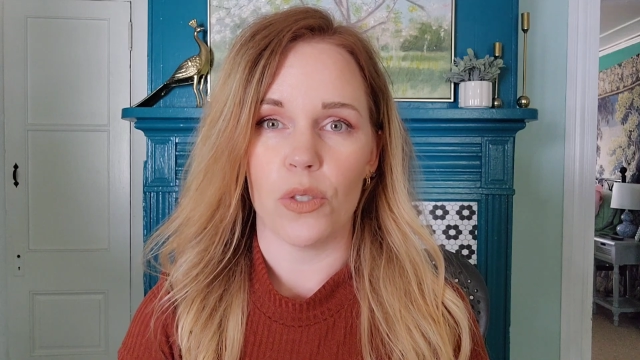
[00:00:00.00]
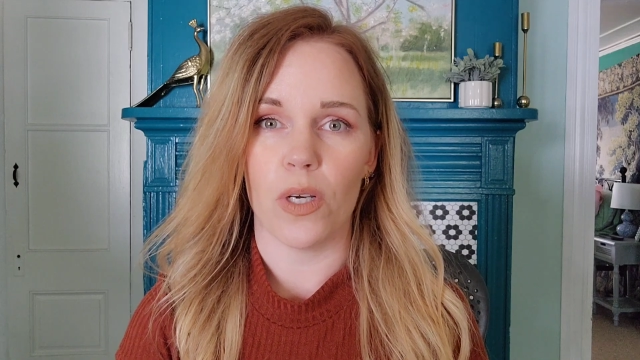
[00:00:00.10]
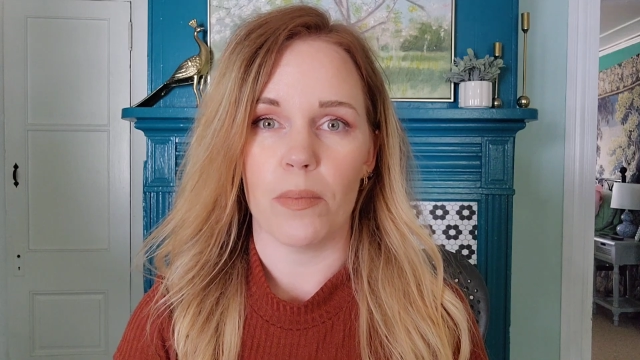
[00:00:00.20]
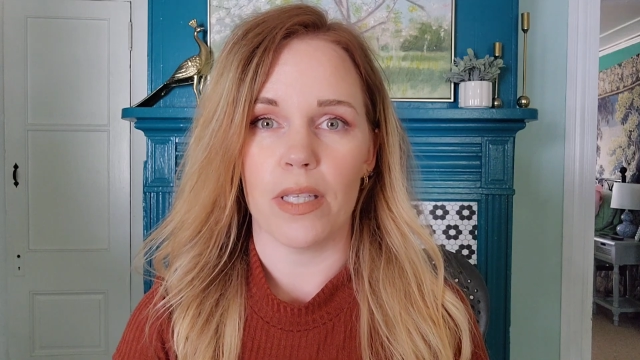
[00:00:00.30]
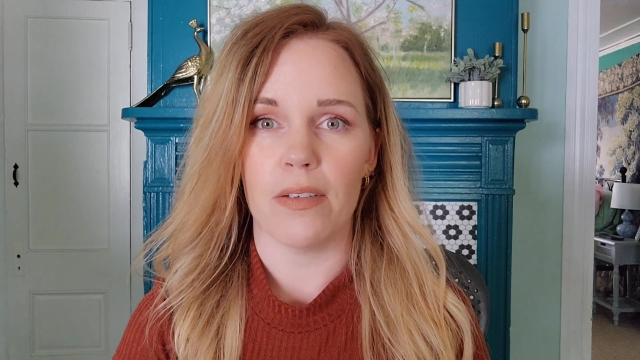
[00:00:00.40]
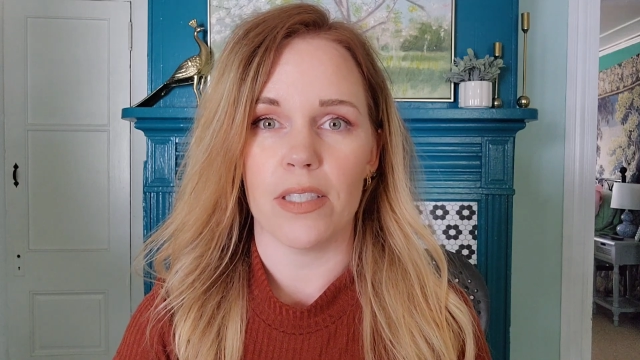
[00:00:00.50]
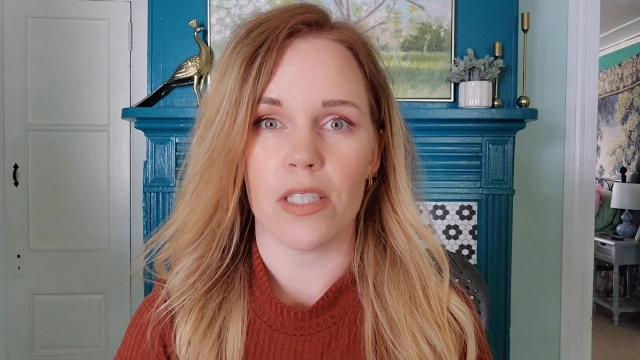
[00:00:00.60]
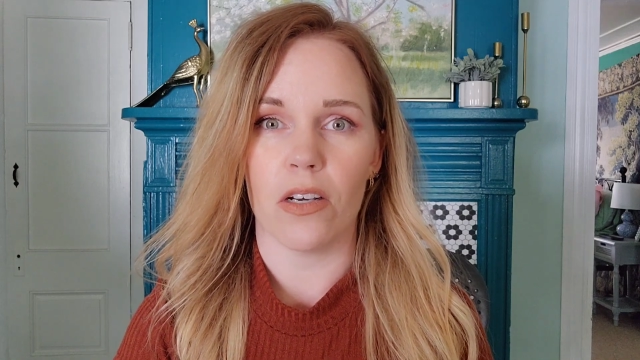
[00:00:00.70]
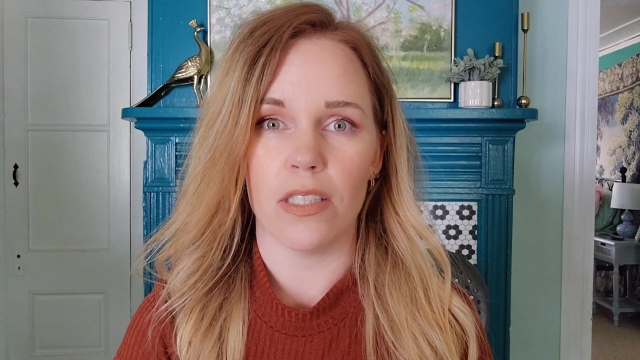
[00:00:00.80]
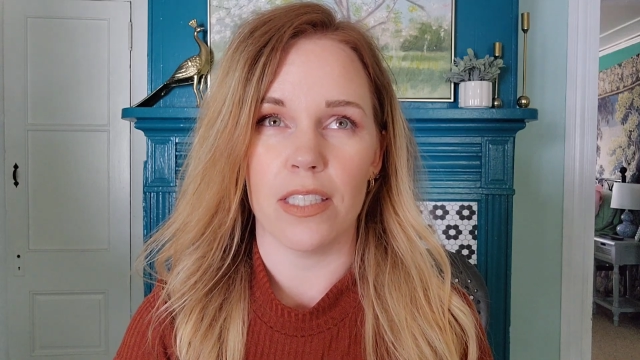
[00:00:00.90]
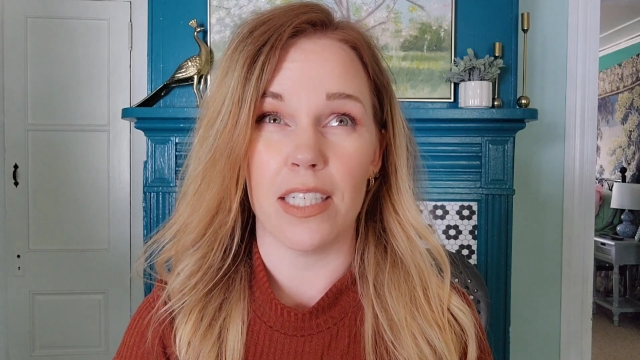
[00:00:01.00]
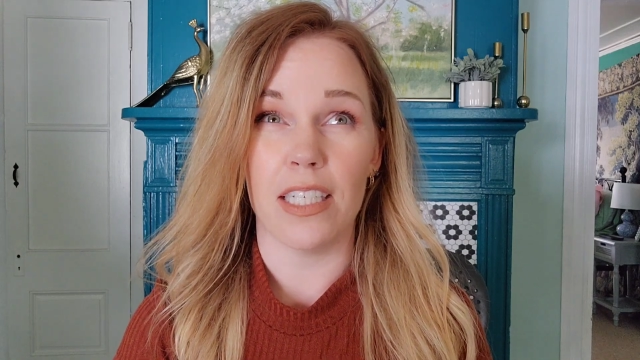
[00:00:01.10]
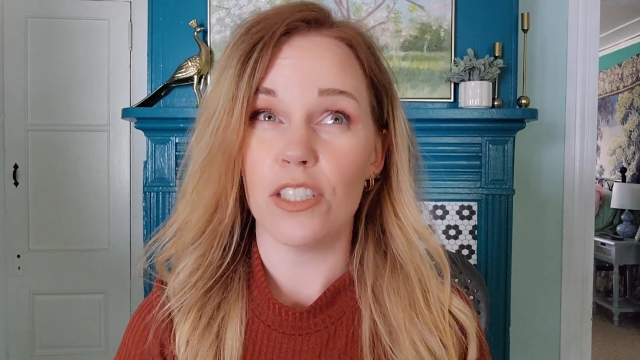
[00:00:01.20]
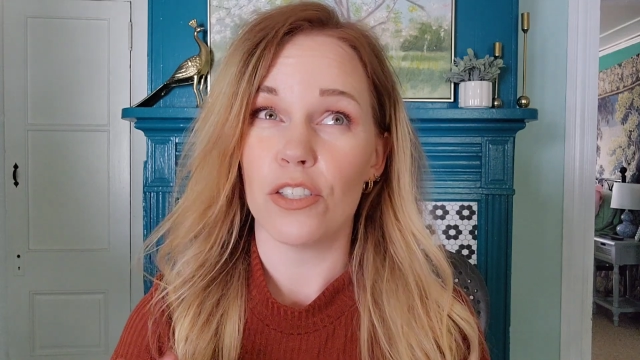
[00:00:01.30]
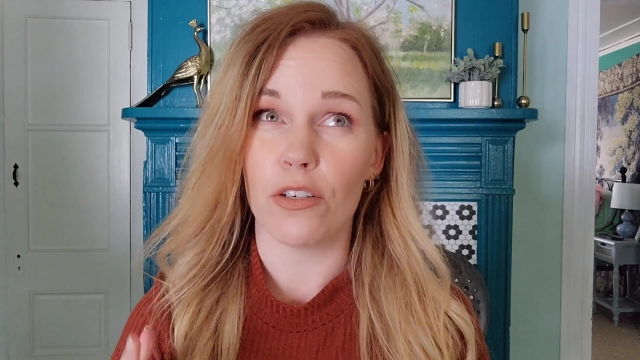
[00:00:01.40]
I believe it's called an
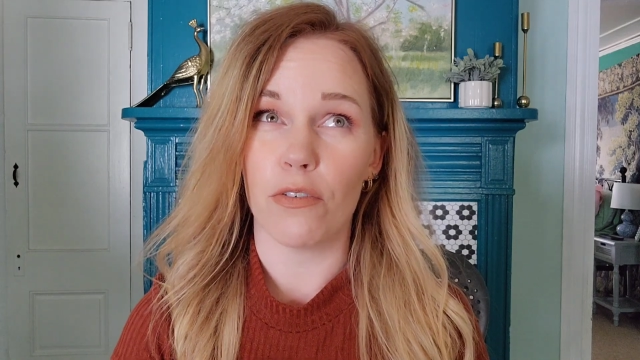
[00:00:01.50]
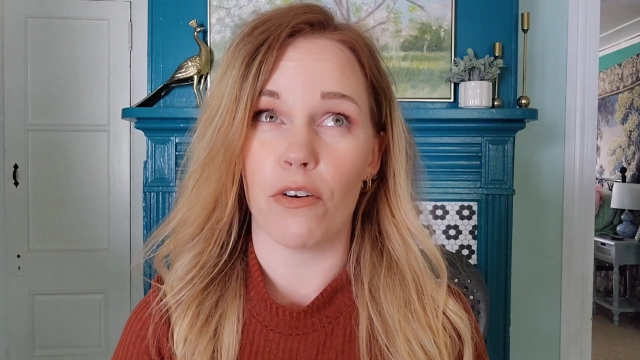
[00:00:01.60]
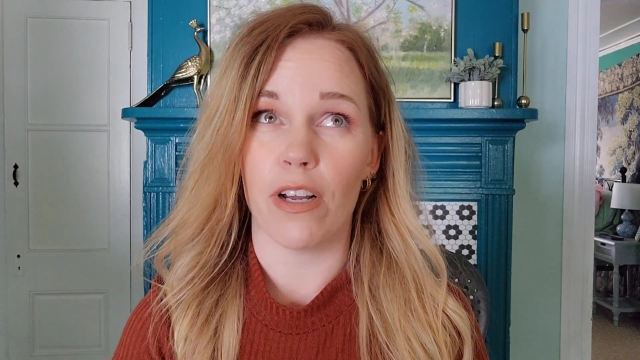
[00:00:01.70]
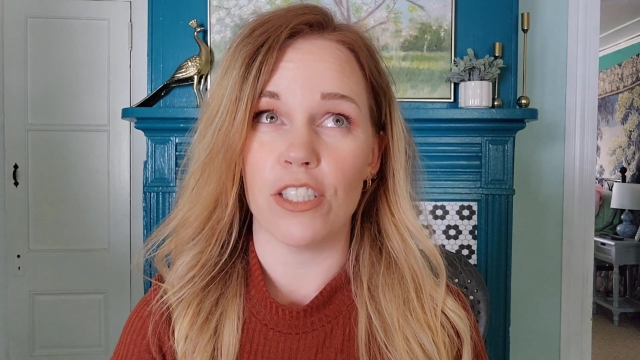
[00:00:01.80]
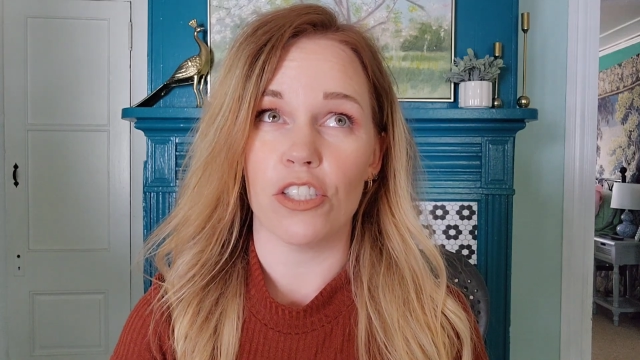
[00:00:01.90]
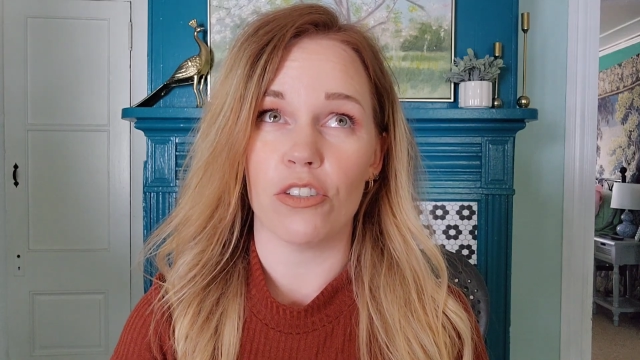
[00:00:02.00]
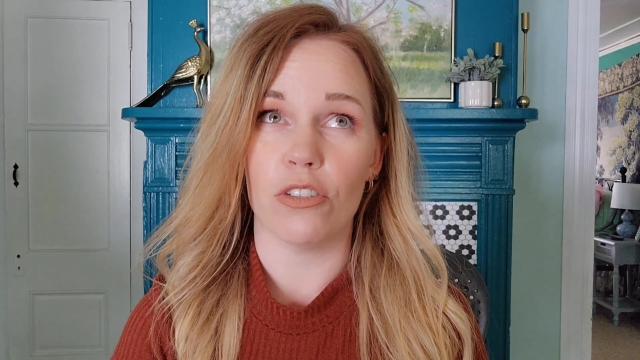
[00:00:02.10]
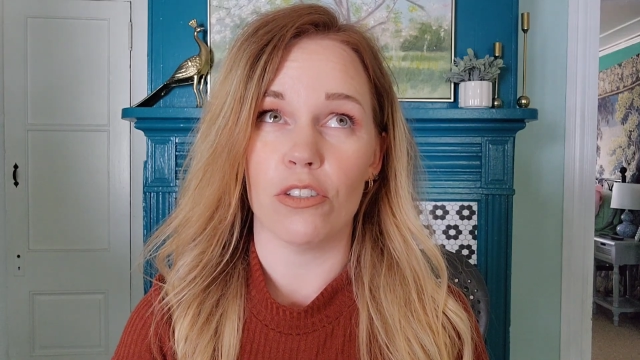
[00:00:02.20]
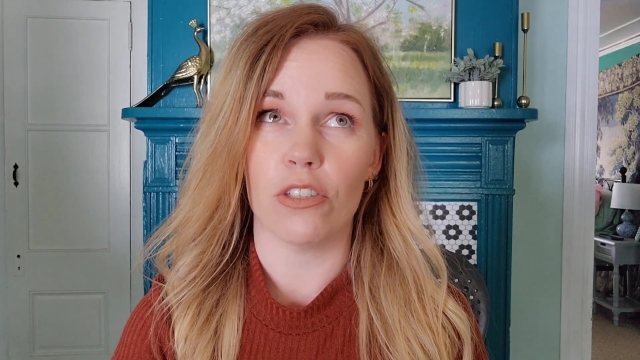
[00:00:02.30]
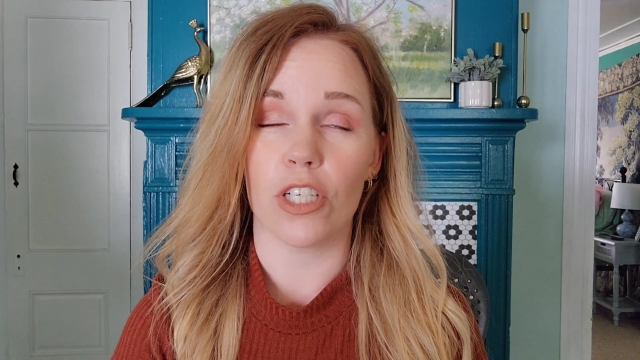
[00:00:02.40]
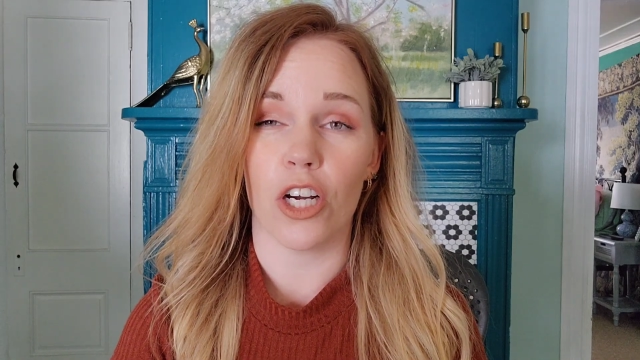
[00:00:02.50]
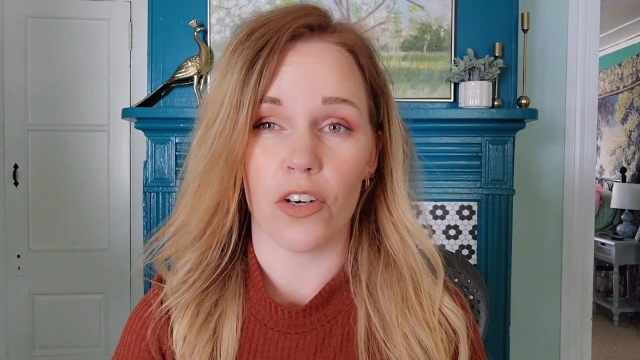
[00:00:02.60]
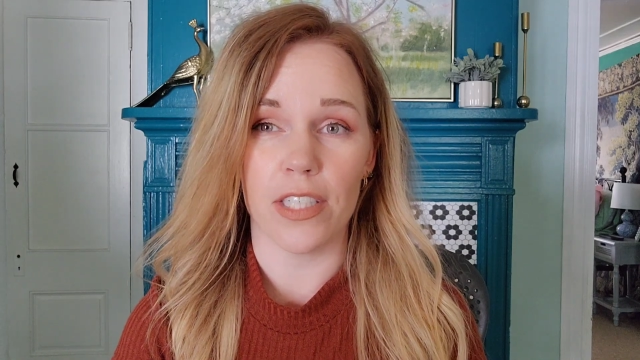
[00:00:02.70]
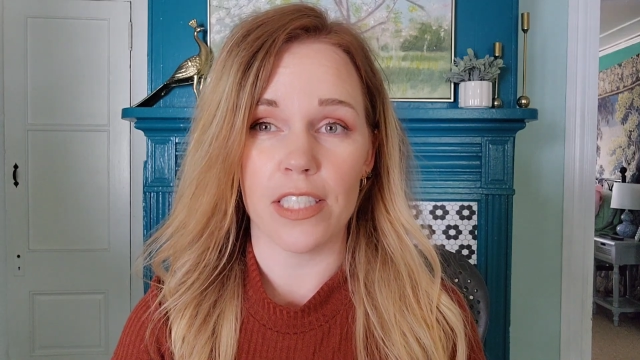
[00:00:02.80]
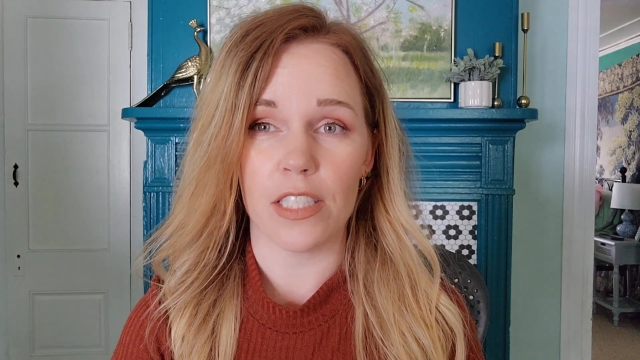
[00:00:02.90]
interferential
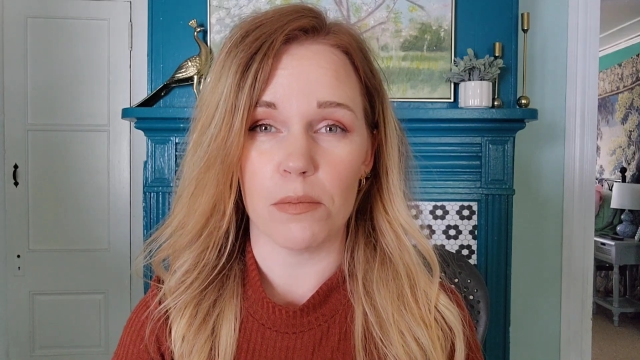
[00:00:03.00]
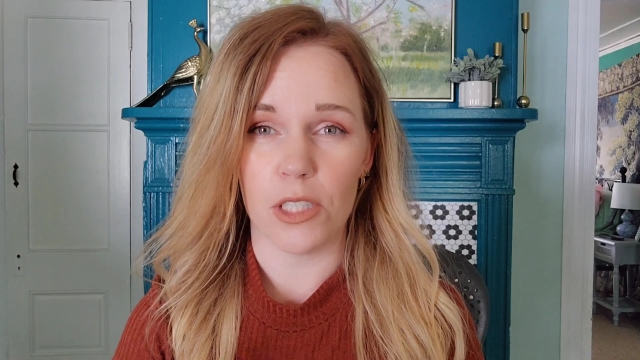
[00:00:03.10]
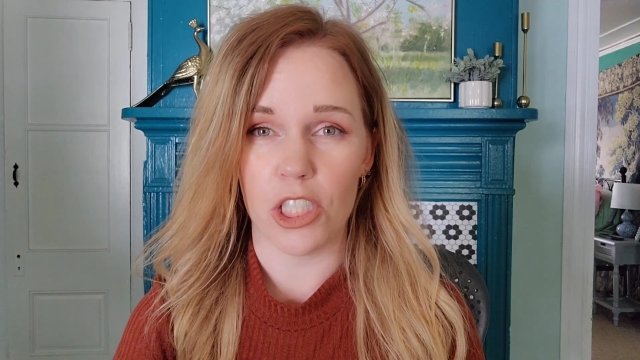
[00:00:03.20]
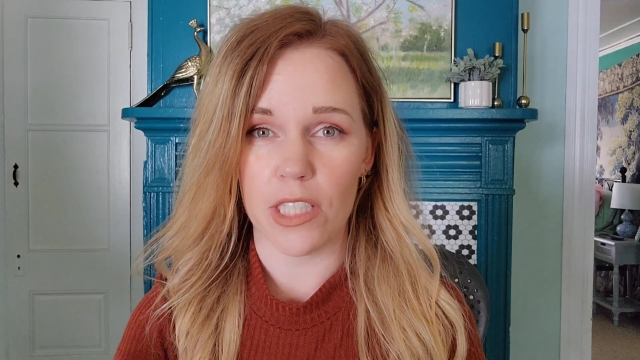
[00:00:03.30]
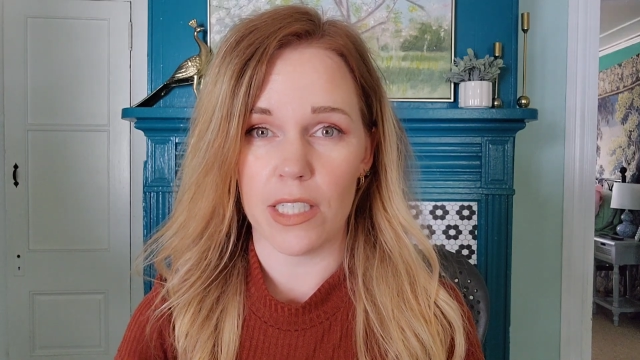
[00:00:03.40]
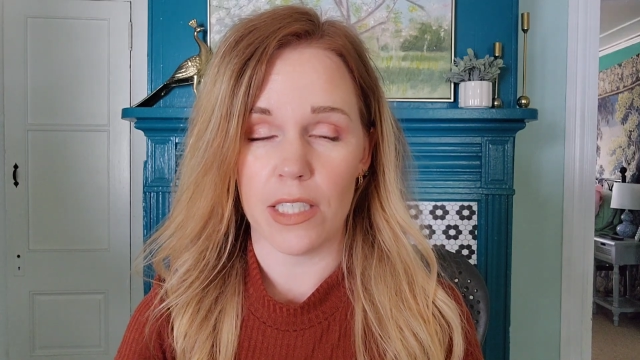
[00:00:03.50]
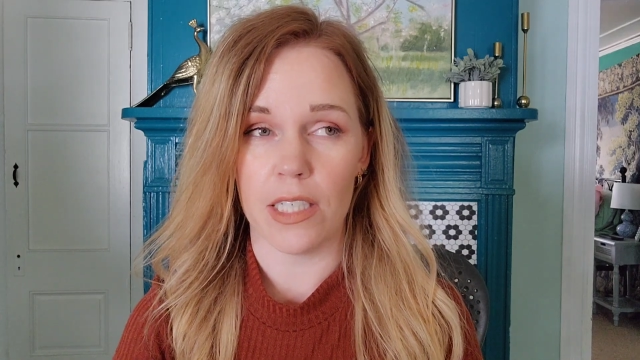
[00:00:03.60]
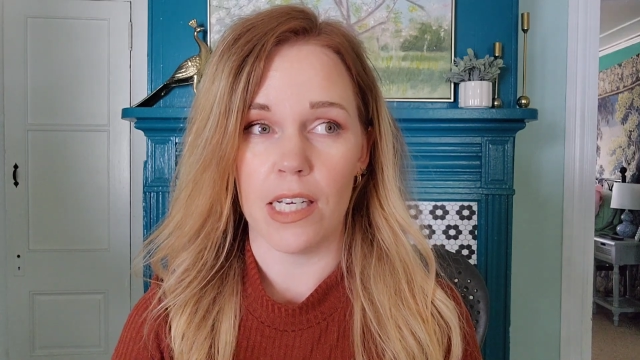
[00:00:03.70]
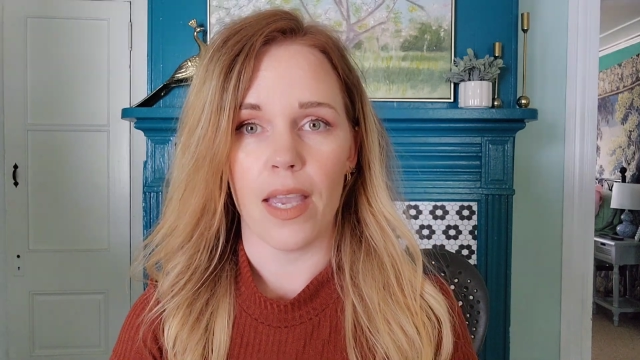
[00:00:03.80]
current machine,